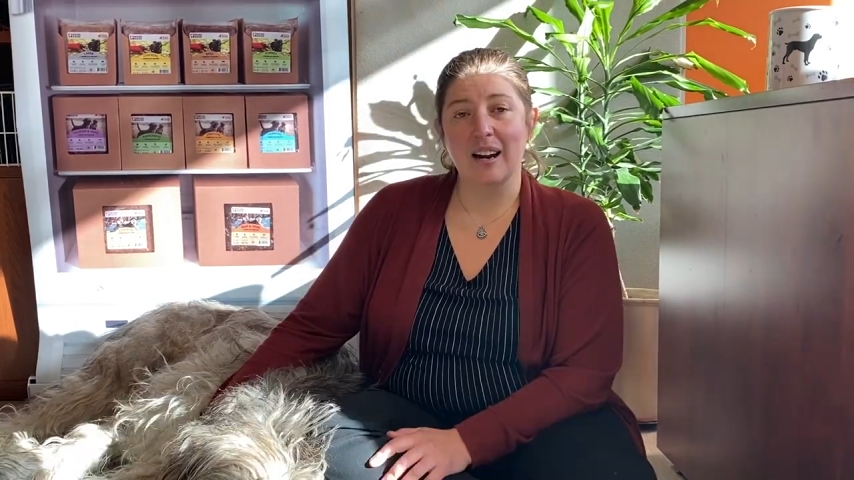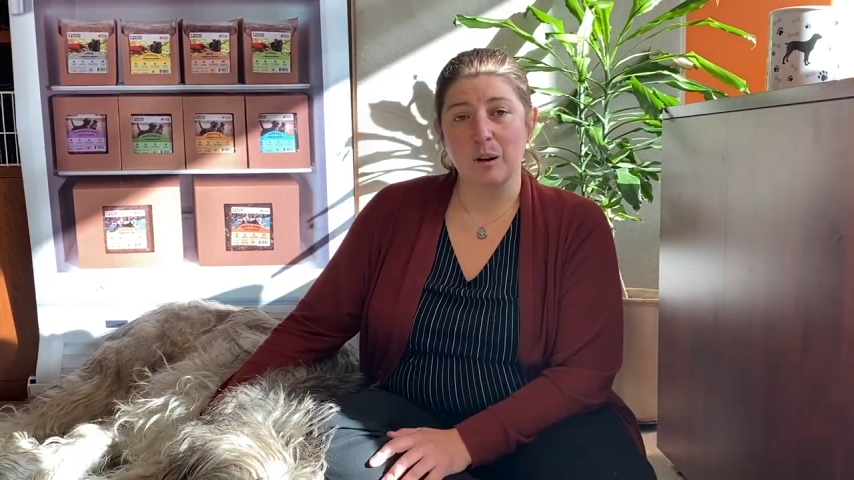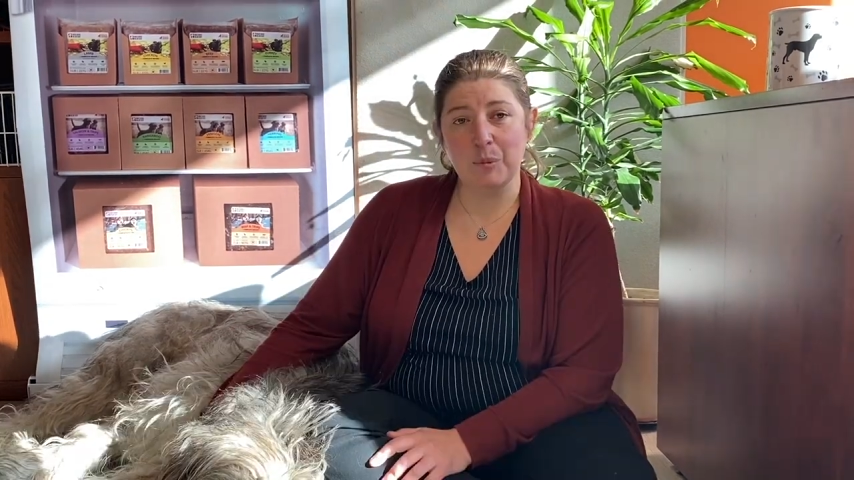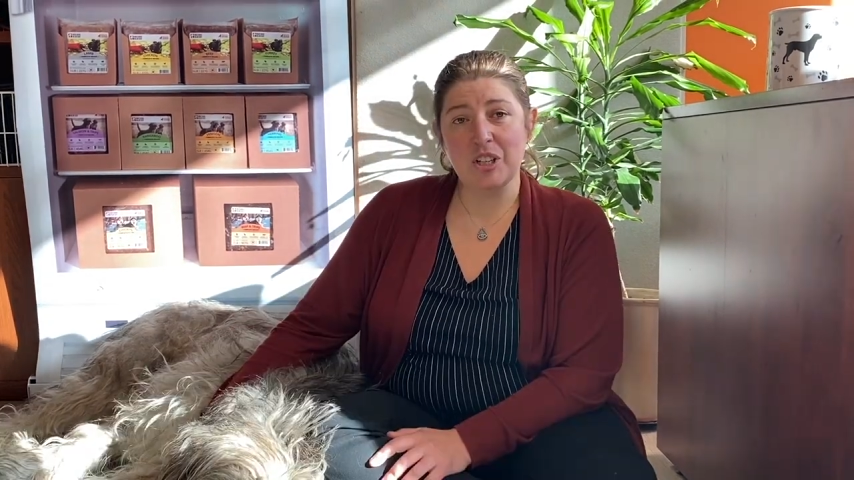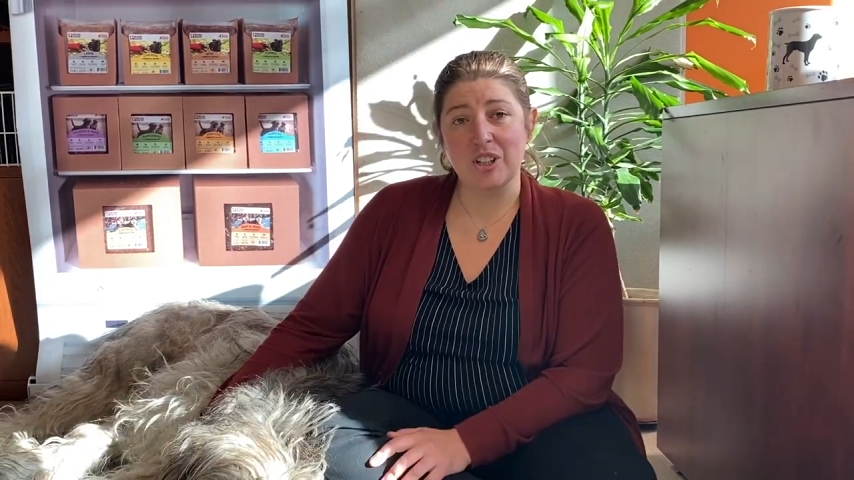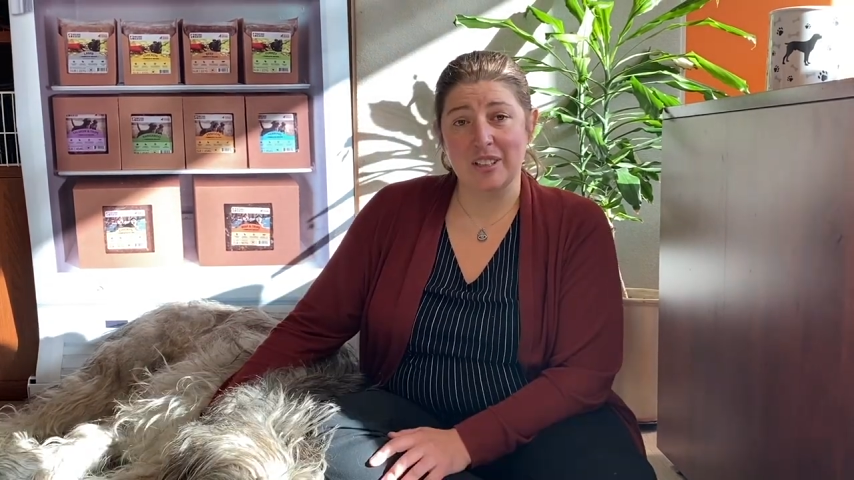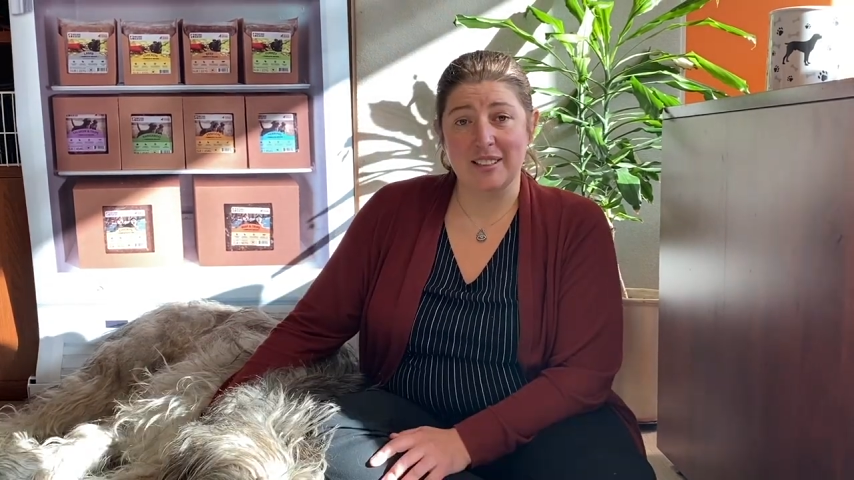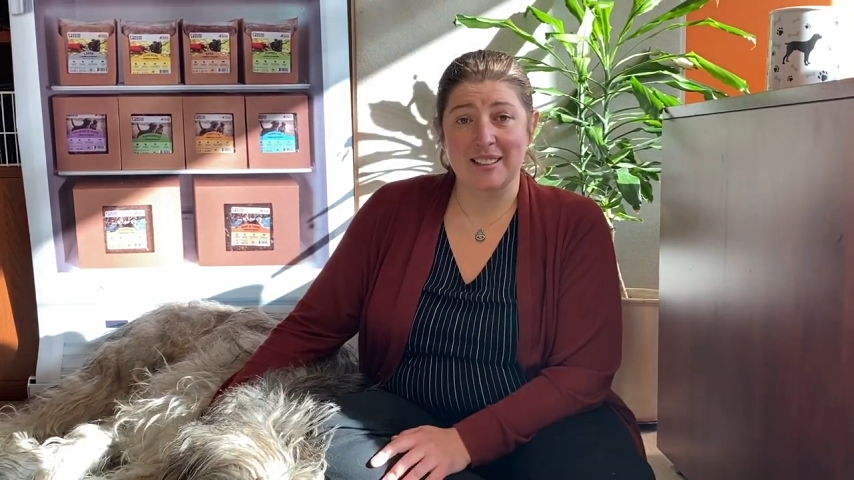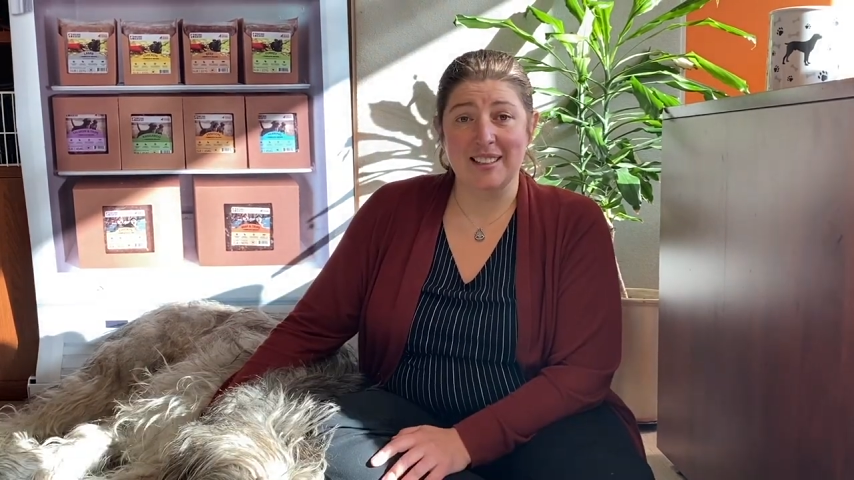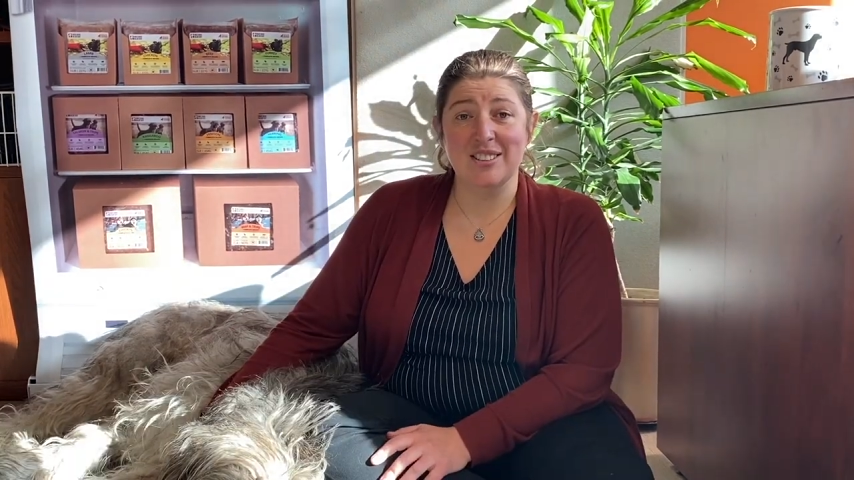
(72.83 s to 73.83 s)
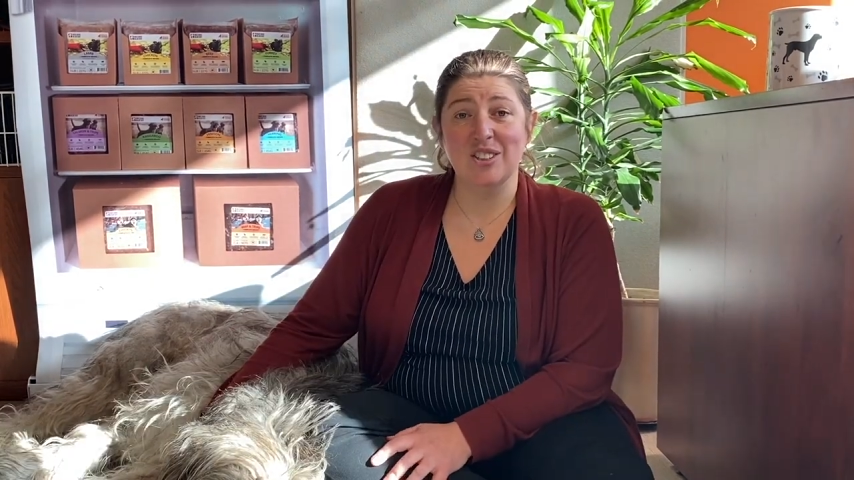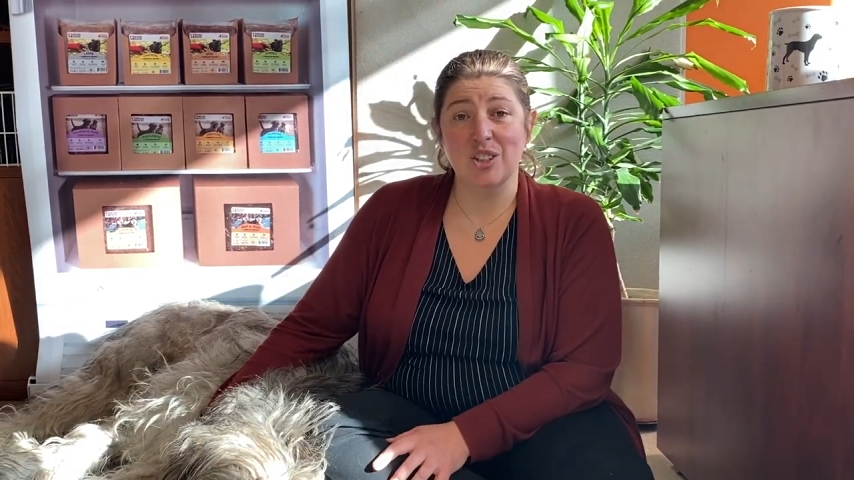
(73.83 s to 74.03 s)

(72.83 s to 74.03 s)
Our mission is to